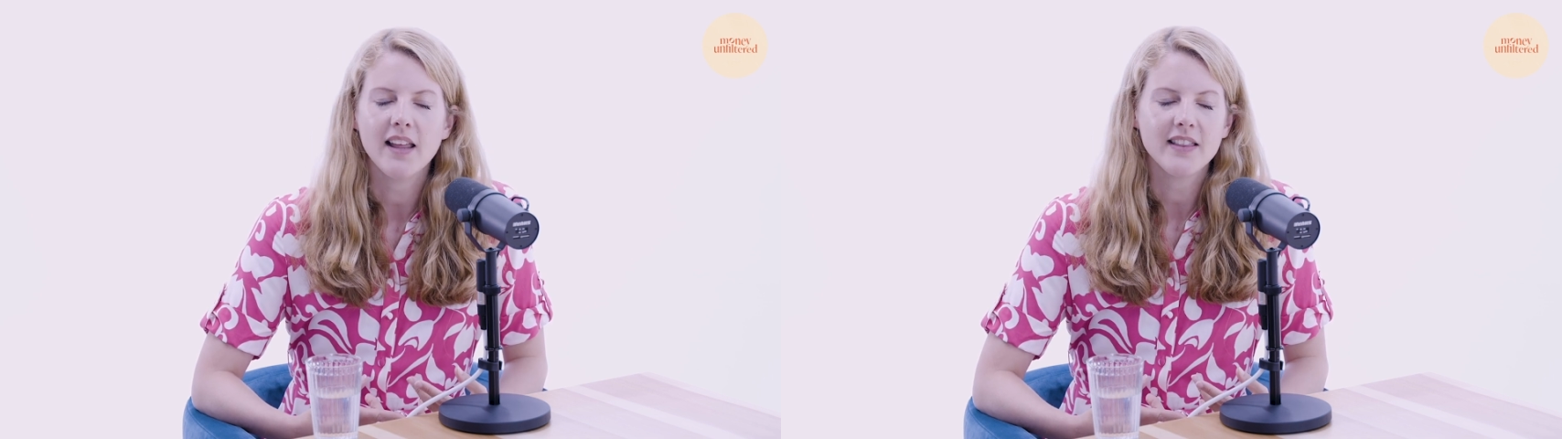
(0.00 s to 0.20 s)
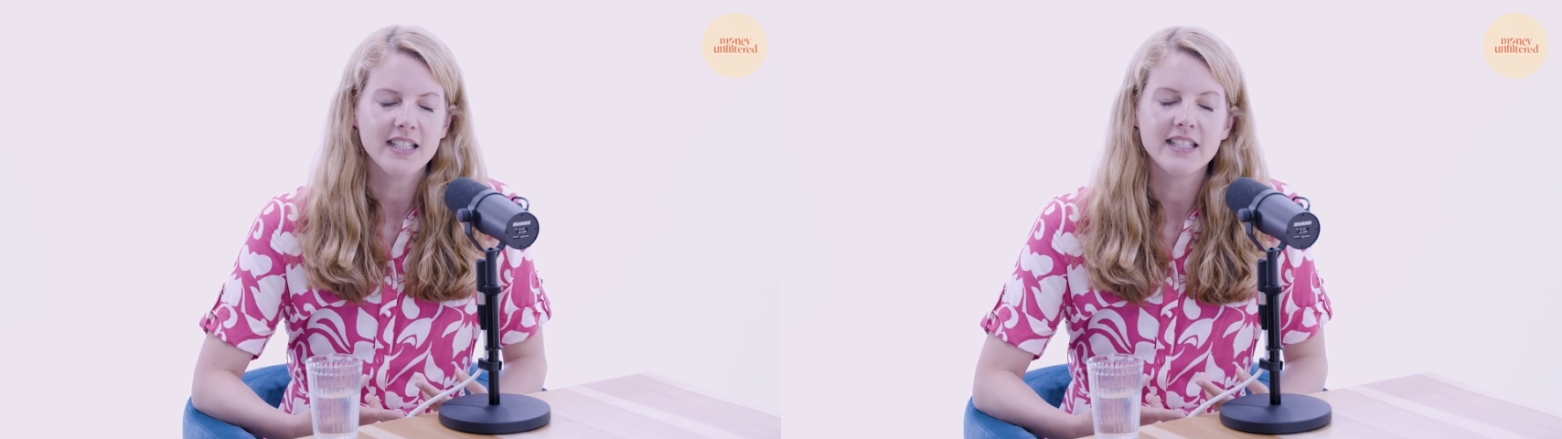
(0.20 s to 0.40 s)

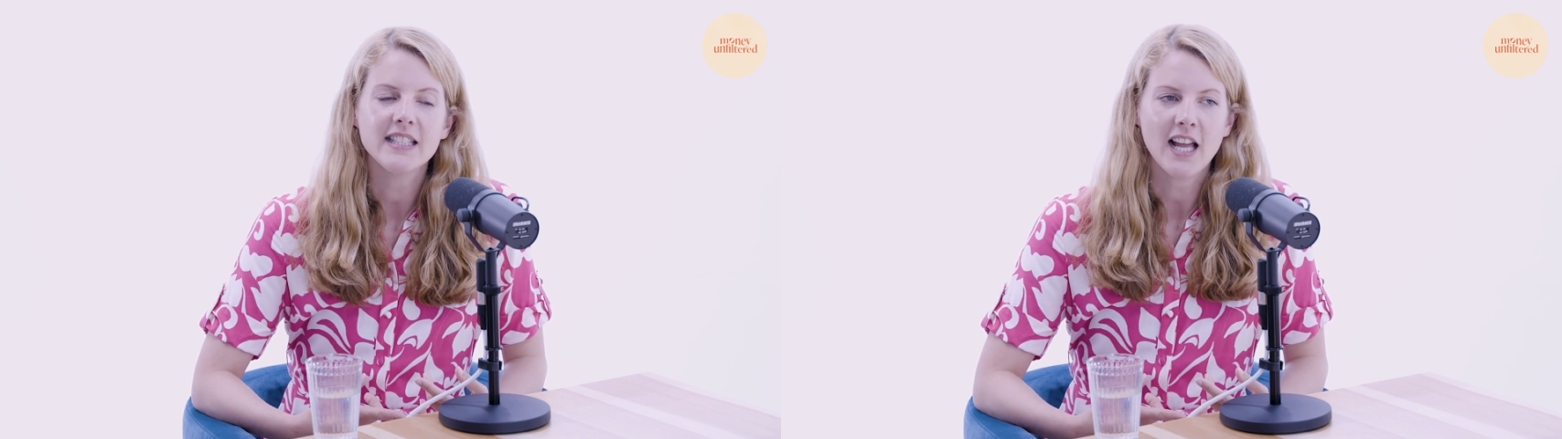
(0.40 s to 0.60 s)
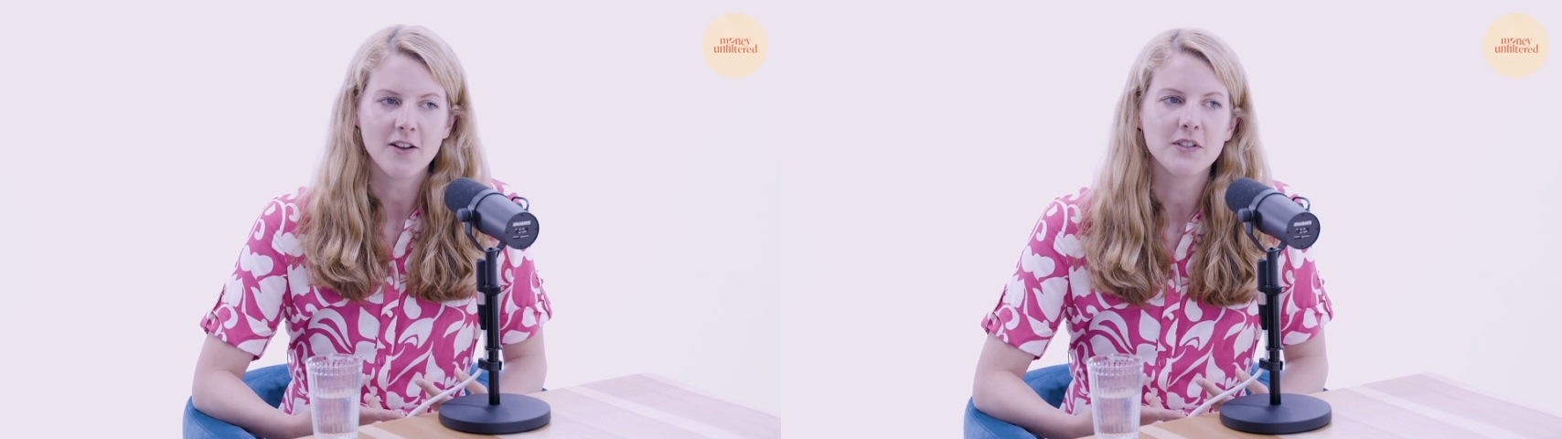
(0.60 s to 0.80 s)
These
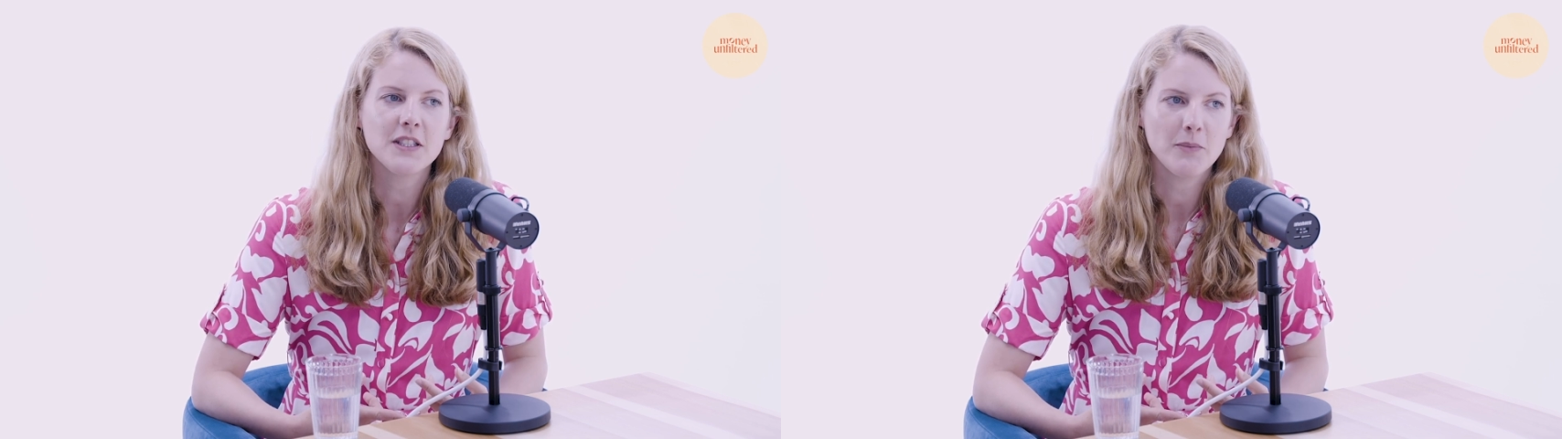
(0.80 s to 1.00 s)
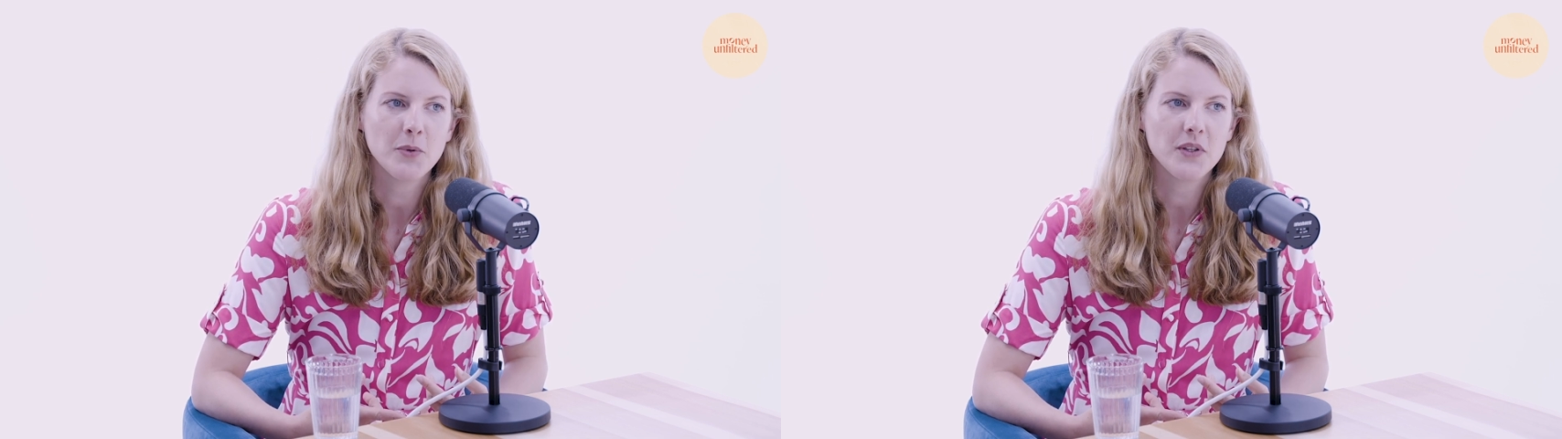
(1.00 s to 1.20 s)
sound
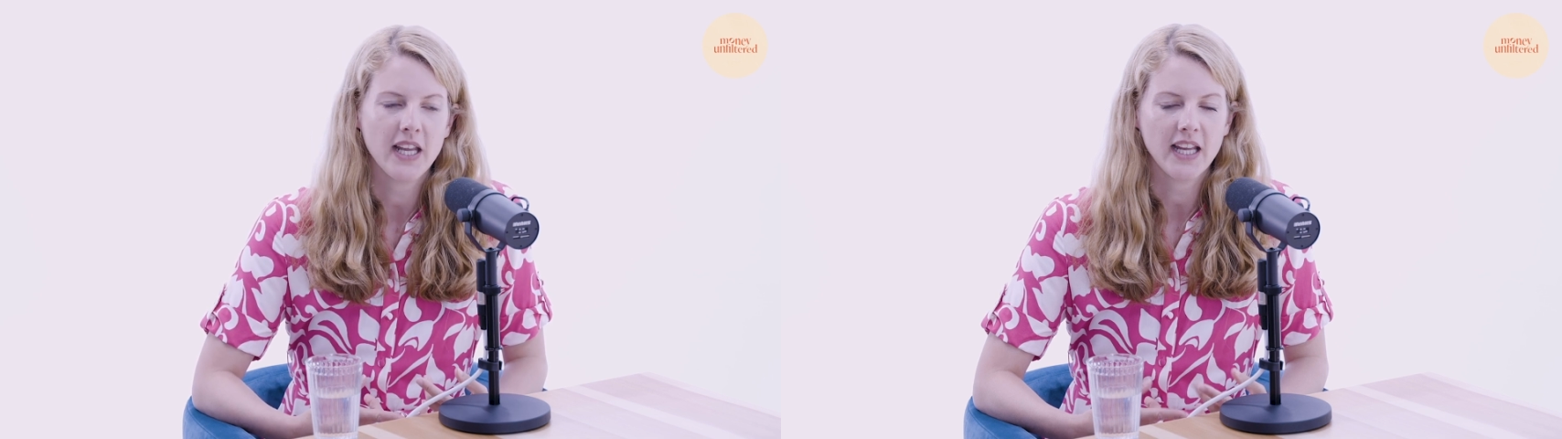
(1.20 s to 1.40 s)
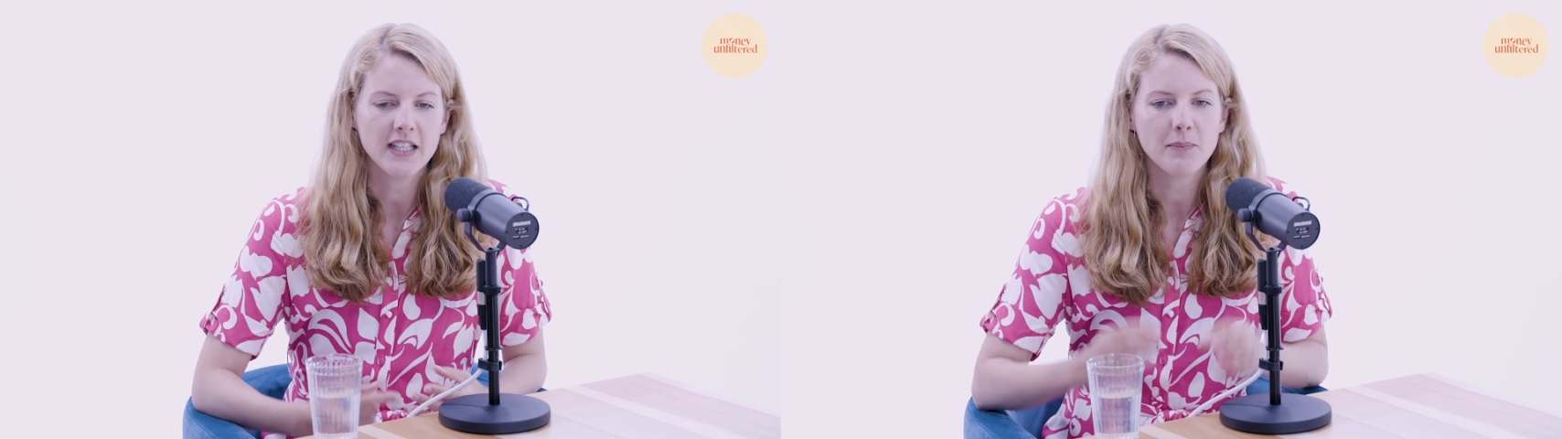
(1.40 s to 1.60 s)
small things,